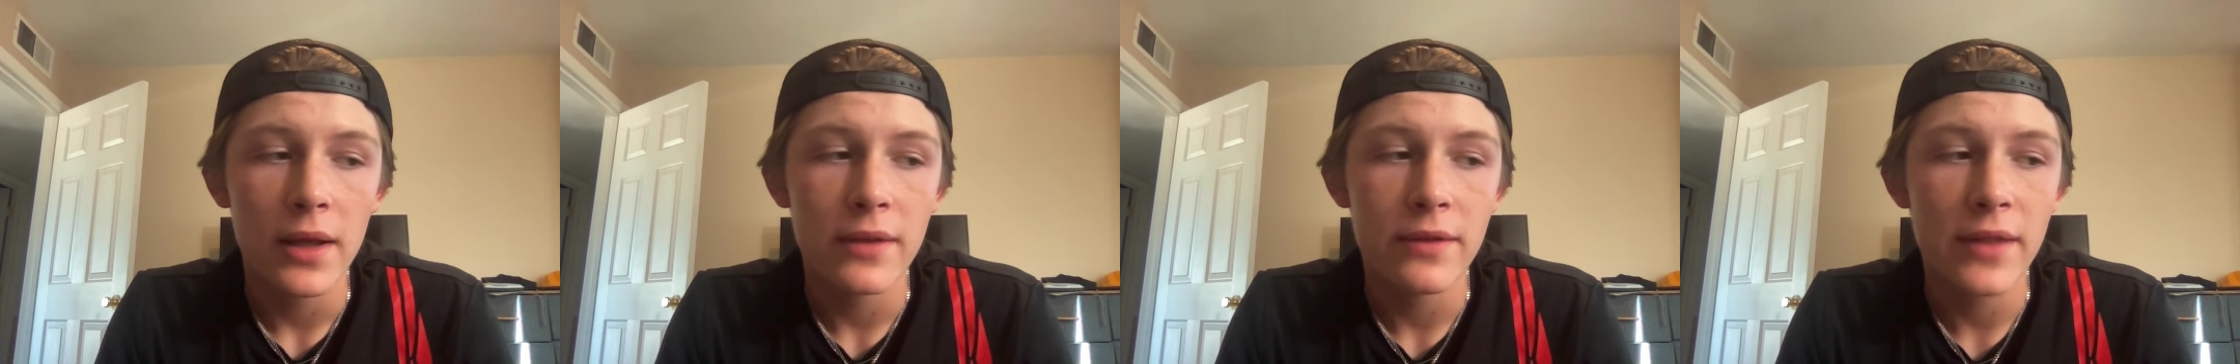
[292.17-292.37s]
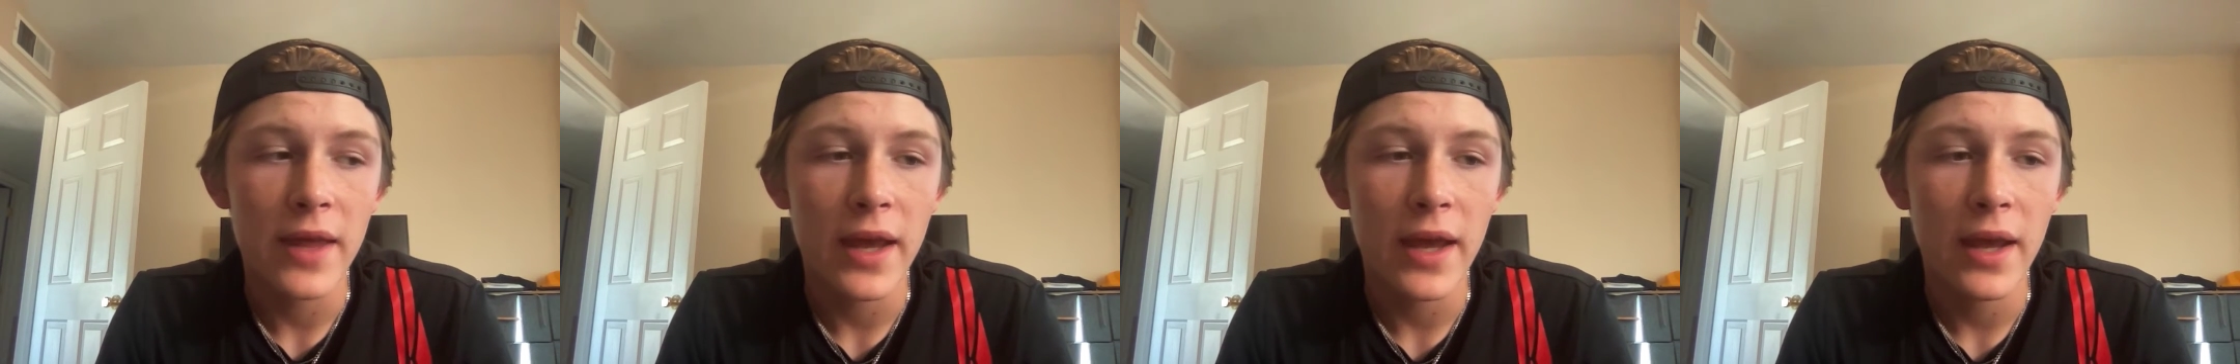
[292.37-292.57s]

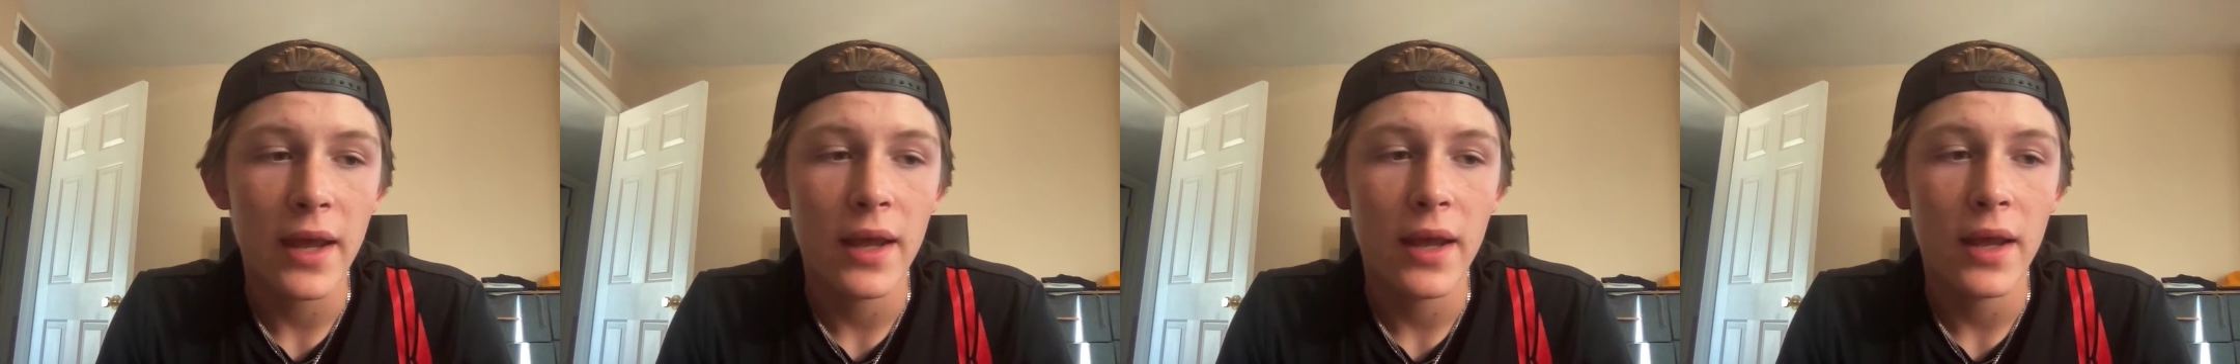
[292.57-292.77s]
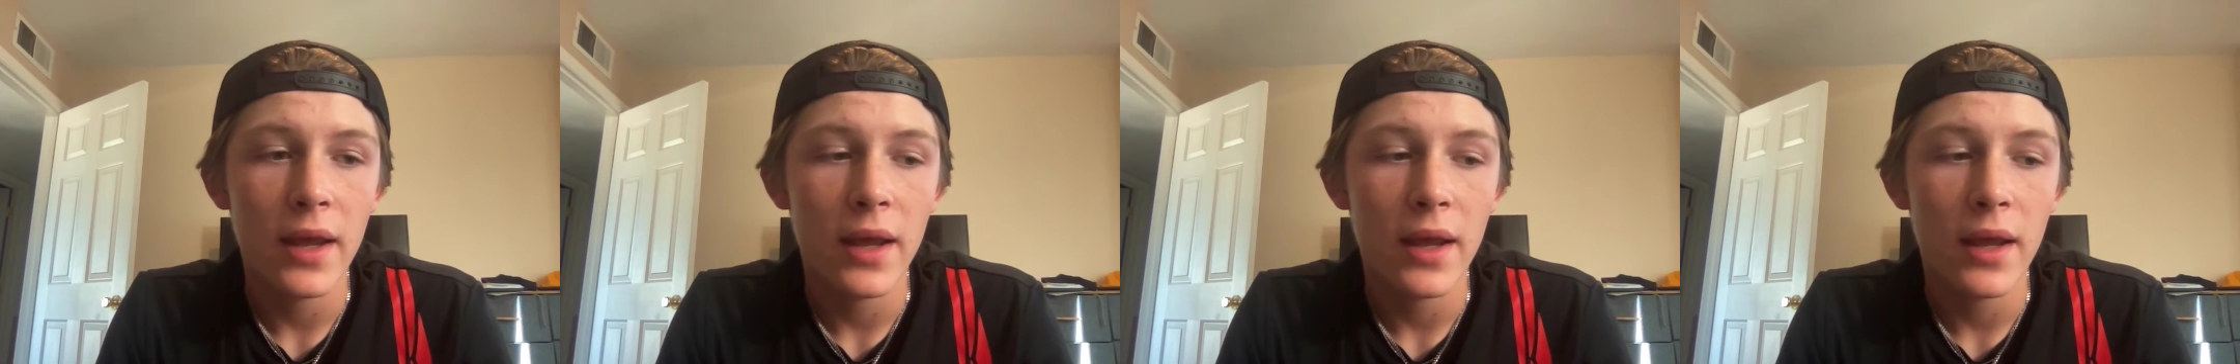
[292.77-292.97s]

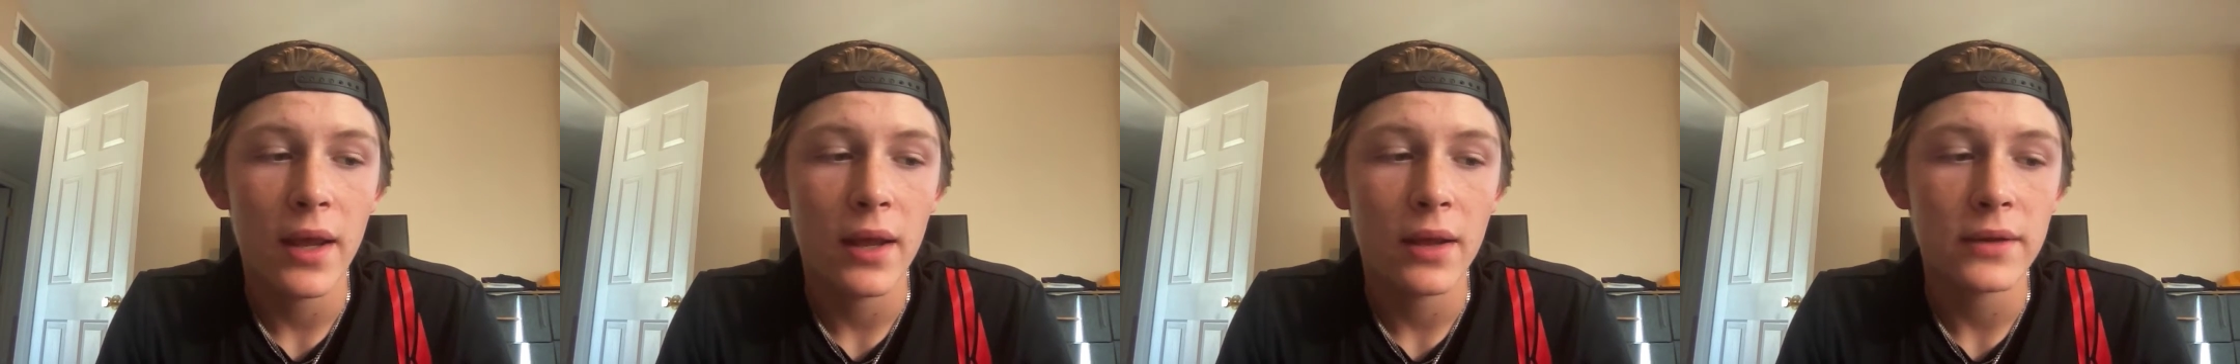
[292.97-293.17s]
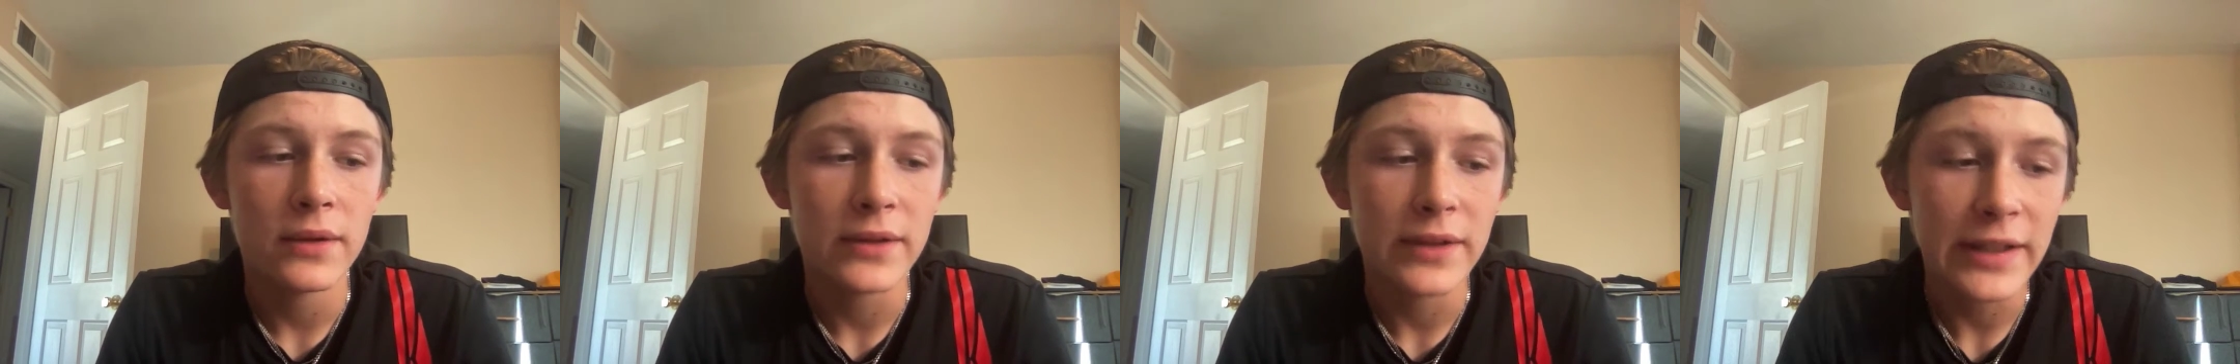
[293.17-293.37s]
They
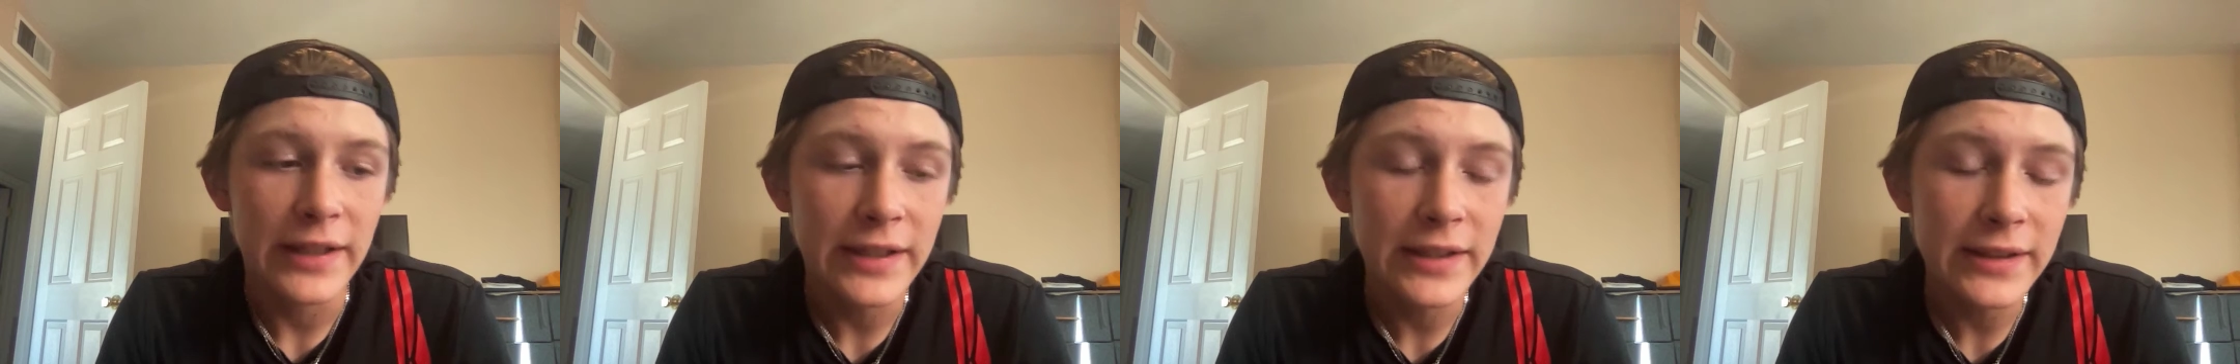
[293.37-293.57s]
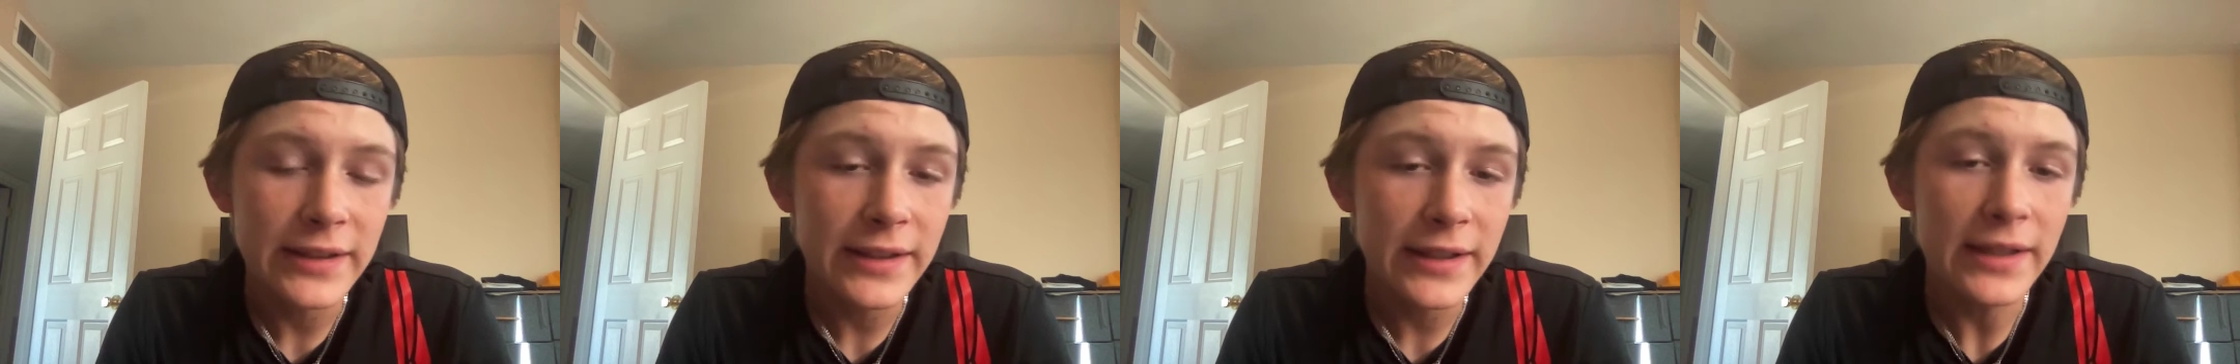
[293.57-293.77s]

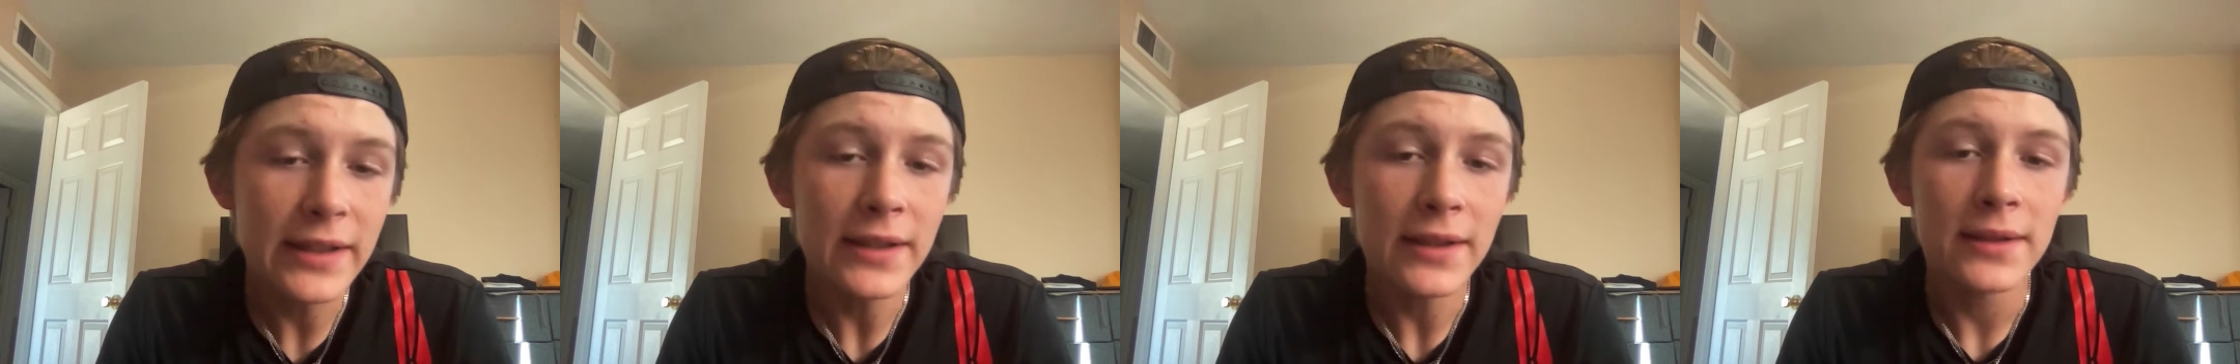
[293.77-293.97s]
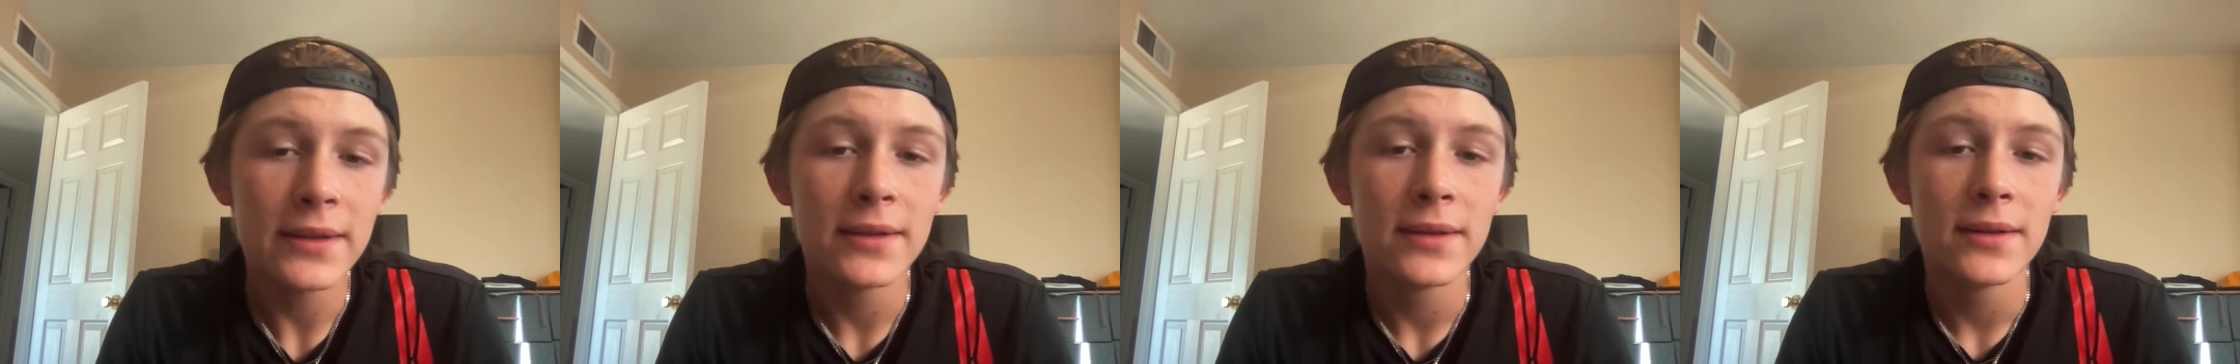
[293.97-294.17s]
legally,